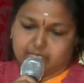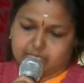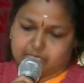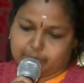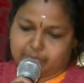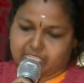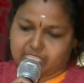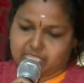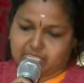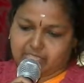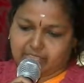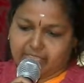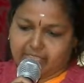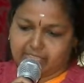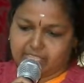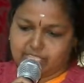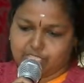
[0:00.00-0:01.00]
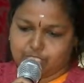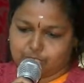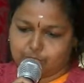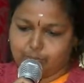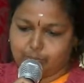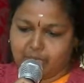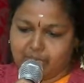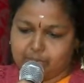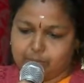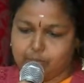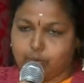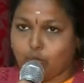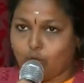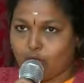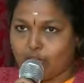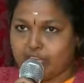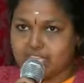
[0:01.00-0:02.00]
special thanks to my
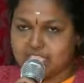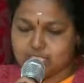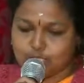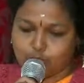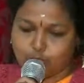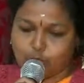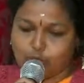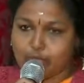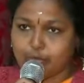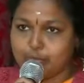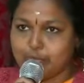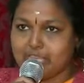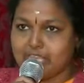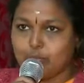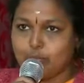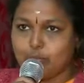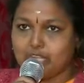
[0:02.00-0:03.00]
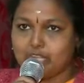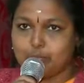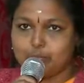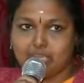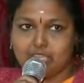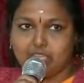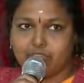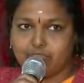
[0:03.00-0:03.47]
boys who have been with me